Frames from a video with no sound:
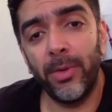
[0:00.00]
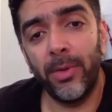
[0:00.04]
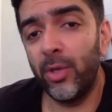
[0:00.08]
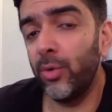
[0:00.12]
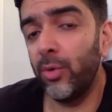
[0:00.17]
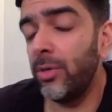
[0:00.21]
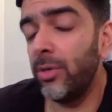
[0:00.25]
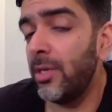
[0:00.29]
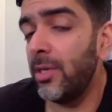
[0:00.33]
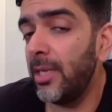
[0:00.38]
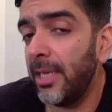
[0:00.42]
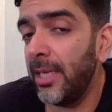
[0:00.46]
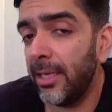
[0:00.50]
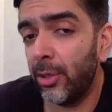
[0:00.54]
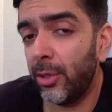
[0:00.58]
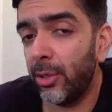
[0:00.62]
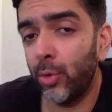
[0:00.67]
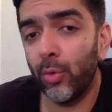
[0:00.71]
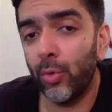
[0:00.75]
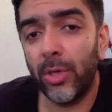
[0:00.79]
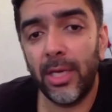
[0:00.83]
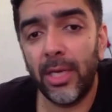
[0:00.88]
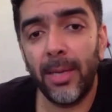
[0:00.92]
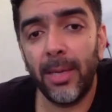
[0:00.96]
but you need
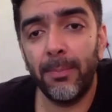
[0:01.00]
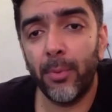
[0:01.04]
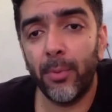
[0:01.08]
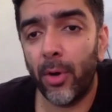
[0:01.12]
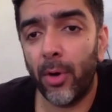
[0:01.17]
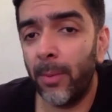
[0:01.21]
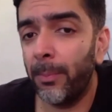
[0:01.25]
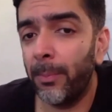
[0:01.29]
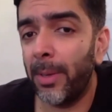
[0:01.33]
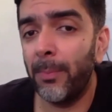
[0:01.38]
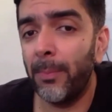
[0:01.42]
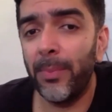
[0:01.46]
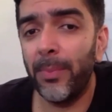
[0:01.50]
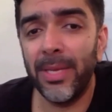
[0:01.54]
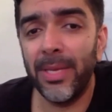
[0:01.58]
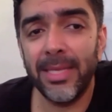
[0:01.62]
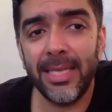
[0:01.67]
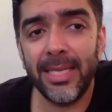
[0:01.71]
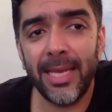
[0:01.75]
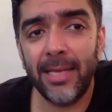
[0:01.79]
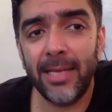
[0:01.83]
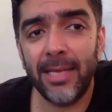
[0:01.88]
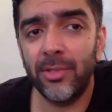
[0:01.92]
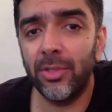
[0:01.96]
to keep on
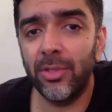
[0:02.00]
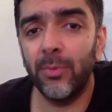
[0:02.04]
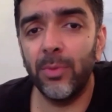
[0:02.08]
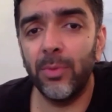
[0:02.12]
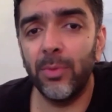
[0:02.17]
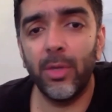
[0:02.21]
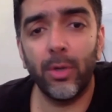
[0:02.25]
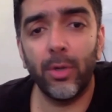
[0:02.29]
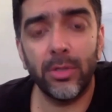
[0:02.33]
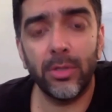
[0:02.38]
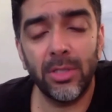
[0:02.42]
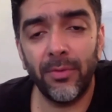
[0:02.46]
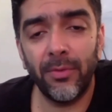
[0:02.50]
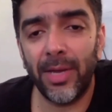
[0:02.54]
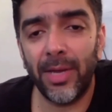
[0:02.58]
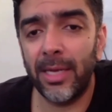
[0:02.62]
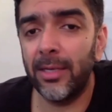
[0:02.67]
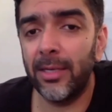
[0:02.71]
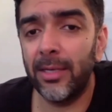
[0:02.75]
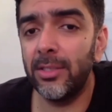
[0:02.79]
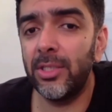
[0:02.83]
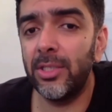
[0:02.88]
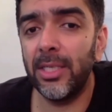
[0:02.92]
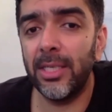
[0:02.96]
pumping the engine with lots of
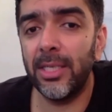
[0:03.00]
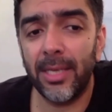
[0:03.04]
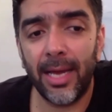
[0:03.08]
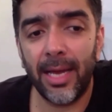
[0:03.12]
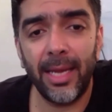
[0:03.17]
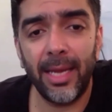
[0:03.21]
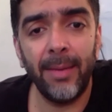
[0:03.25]
energy,